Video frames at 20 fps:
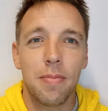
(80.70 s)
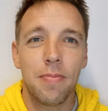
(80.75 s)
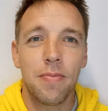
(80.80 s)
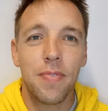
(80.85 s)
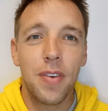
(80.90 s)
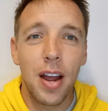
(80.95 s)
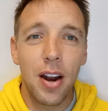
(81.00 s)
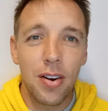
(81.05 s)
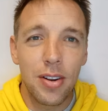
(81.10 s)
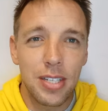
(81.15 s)

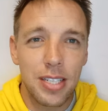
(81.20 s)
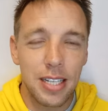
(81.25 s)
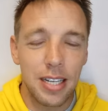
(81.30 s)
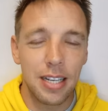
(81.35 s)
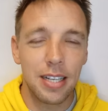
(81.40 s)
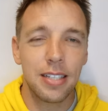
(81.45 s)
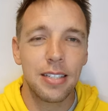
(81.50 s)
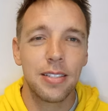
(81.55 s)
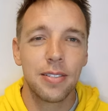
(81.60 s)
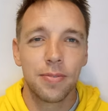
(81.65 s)

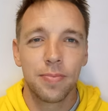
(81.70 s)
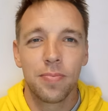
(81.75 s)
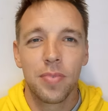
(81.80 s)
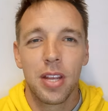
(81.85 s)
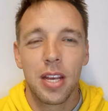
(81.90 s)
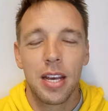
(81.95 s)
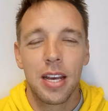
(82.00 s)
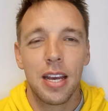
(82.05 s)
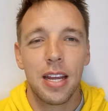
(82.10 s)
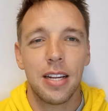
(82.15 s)
Pharisees,
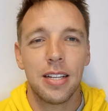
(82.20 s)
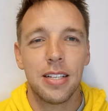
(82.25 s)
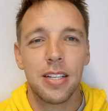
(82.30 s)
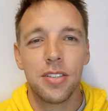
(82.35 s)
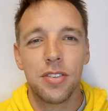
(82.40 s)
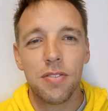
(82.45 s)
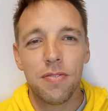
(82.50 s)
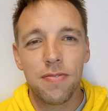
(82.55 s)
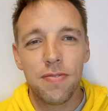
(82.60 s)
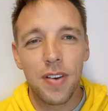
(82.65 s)
and he says,
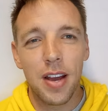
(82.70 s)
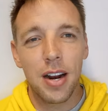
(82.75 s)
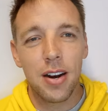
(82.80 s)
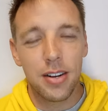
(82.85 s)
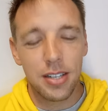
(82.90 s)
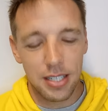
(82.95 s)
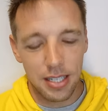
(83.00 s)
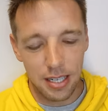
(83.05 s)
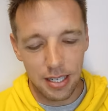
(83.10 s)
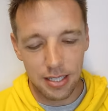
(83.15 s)
you
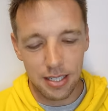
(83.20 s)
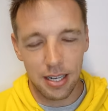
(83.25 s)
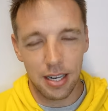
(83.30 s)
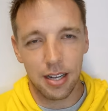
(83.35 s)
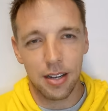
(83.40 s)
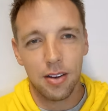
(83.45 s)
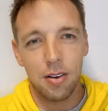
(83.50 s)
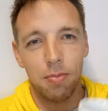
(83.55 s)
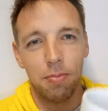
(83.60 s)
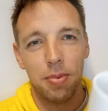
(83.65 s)
Pharisees, and he
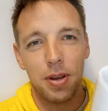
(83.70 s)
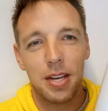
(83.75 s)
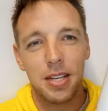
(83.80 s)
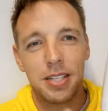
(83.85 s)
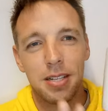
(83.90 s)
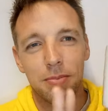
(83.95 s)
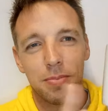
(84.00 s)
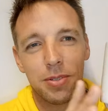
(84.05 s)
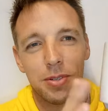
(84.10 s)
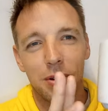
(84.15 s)
compares
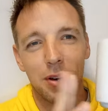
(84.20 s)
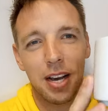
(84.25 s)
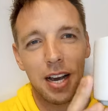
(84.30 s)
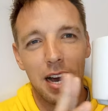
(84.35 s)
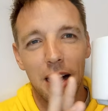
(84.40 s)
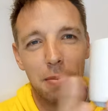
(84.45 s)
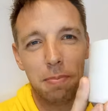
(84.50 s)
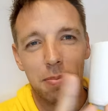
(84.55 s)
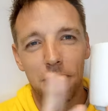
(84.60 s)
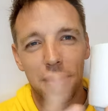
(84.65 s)
them to a
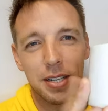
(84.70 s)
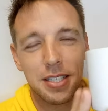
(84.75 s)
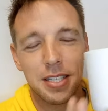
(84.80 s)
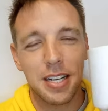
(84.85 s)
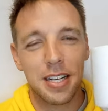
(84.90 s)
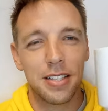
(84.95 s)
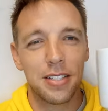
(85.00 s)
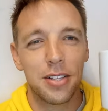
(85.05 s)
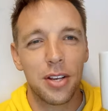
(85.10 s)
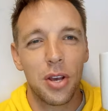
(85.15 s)
cup. He
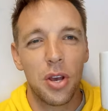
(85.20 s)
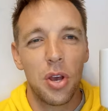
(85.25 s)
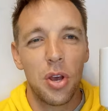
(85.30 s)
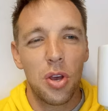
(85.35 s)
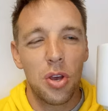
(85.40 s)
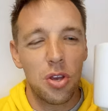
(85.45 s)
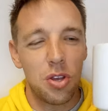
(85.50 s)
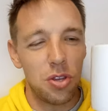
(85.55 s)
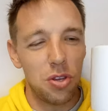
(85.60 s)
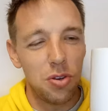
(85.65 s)
says,
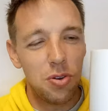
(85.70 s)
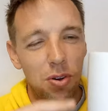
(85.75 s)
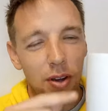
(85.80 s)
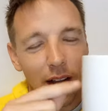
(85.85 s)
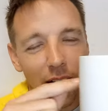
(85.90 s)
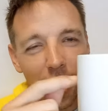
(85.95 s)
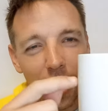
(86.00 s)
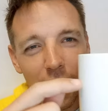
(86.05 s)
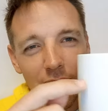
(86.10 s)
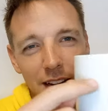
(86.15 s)
you
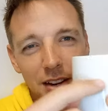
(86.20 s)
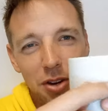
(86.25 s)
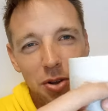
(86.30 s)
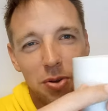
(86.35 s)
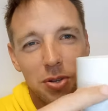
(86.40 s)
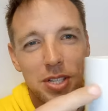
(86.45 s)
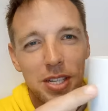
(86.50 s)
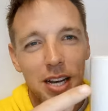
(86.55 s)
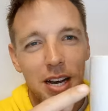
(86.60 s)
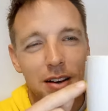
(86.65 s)
clean
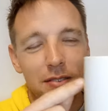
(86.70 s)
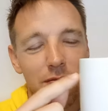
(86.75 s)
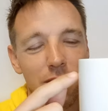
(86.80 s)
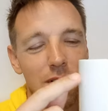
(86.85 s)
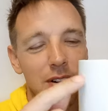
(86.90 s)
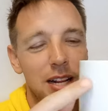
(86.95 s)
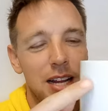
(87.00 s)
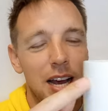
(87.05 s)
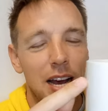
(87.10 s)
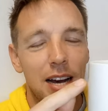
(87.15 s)
yourself
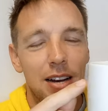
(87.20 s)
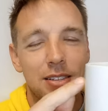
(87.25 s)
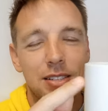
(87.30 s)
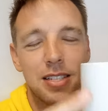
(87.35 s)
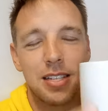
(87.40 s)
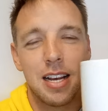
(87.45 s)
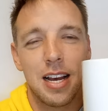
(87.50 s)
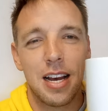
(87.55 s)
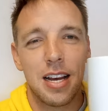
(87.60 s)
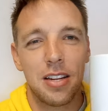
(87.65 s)
on the
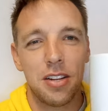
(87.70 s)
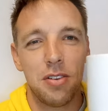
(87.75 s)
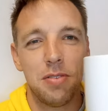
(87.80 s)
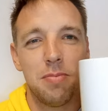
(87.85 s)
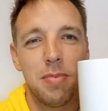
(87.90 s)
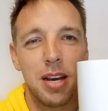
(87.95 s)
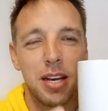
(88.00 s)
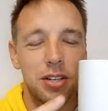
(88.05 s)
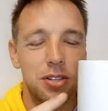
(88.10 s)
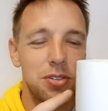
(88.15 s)
outside. You
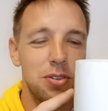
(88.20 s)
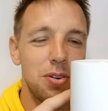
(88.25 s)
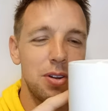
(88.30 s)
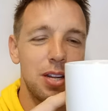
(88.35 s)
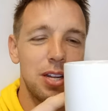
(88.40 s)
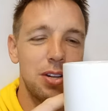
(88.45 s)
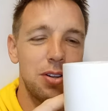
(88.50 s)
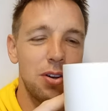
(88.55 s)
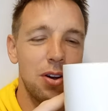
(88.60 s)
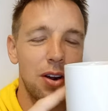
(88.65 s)
make sure
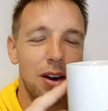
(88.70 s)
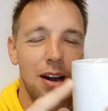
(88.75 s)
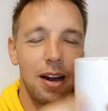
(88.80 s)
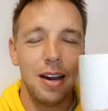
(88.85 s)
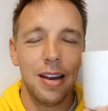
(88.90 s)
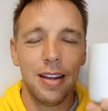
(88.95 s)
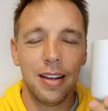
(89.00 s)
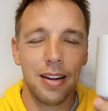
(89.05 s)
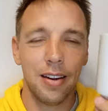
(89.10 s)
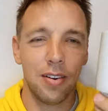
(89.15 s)
that you're
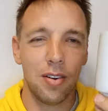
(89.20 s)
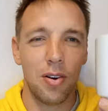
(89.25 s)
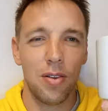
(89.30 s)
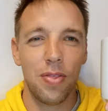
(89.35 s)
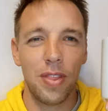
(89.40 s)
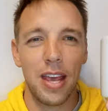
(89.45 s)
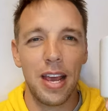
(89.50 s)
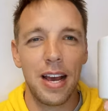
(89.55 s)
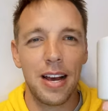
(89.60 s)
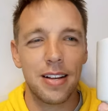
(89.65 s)
clean on
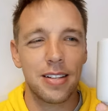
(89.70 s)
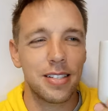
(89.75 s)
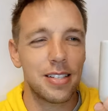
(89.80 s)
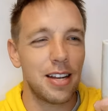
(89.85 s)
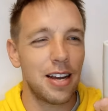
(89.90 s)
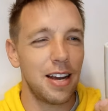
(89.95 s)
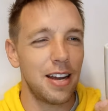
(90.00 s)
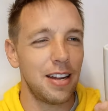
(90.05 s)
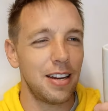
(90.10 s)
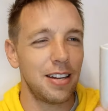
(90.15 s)
the
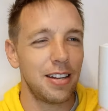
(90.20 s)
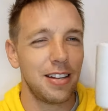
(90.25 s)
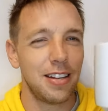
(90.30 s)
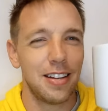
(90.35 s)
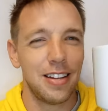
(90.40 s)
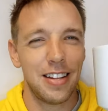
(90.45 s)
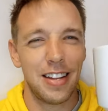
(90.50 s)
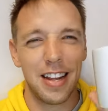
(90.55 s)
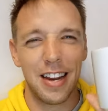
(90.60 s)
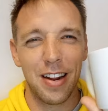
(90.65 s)
outside,
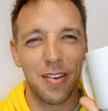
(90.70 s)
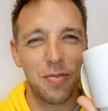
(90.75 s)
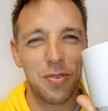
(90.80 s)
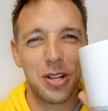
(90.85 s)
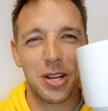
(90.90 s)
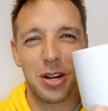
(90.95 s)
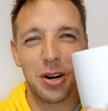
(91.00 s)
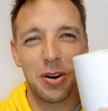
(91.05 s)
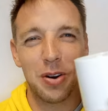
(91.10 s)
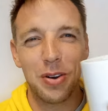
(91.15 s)
that
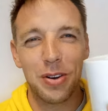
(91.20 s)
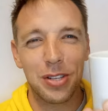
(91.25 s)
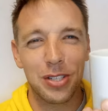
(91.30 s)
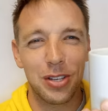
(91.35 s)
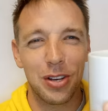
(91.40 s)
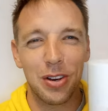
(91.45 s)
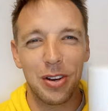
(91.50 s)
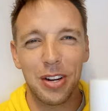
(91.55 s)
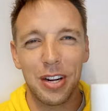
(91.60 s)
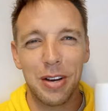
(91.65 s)
everything looks
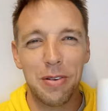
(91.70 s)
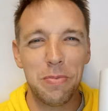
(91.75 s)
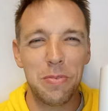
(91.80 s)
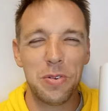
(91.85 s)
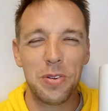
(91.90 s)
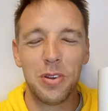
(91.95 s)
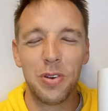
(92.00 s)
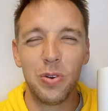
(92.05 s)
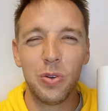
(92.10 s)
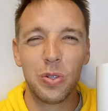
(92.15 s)
good. Come on,
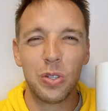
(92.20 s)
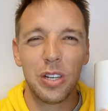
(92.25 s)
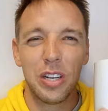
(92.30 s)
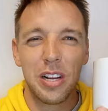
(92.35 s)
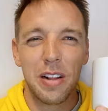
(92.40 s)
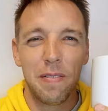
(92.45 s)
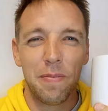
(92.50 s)
you